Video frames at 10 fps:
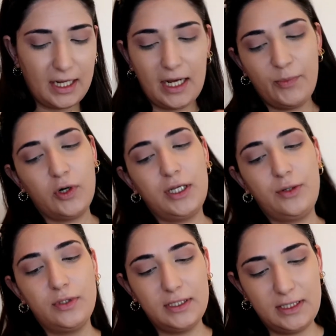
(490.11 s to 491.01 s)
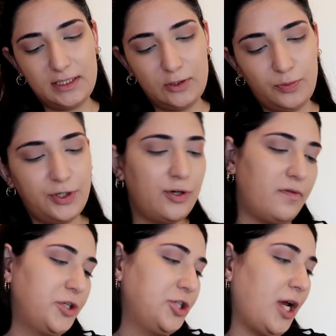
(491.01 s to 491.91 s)
I'm gonna use the
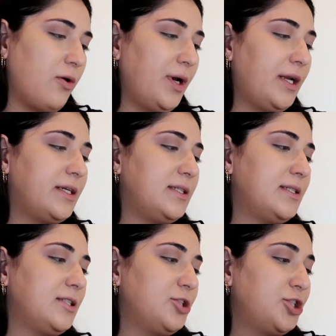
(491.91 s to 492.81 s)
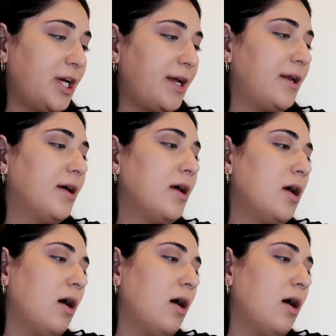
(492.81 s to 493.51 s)
Supernova shadow in this shade